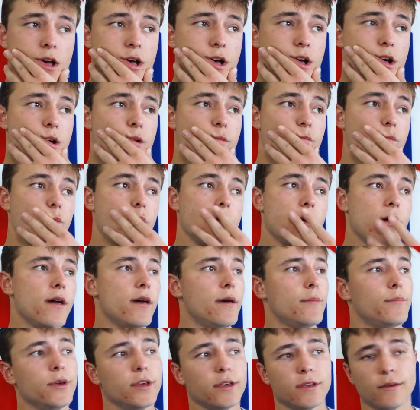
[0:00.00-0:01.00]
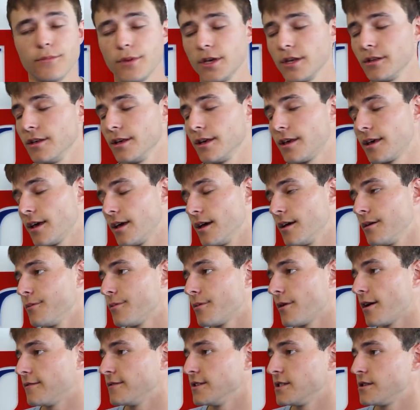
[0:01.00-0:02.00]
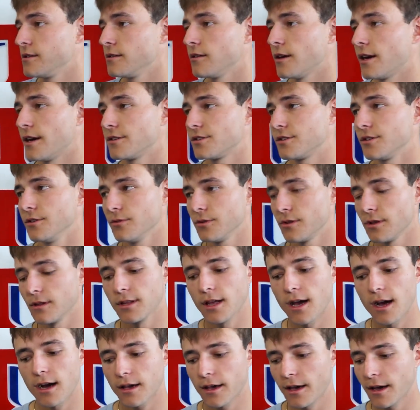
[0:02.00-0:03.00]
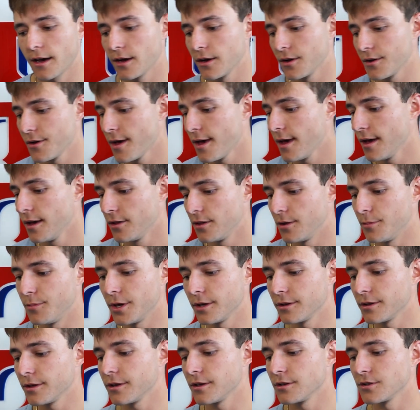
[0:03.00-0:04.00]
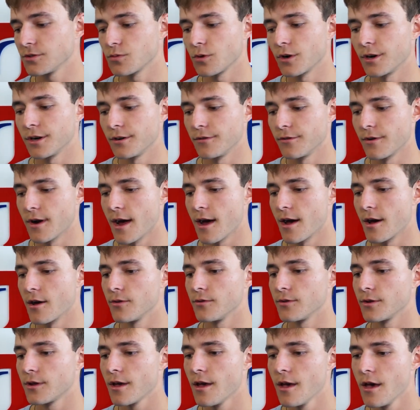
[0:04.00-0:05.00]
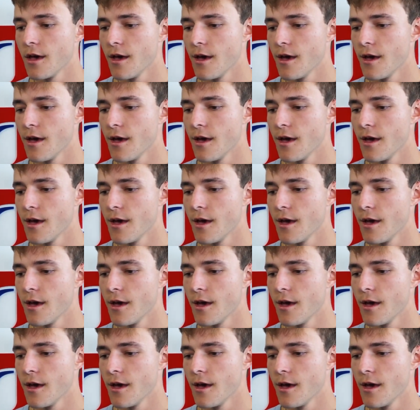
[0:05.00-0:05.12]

Um, being in big league camp, obviously last year with the lockout, the big leaguers weren't around.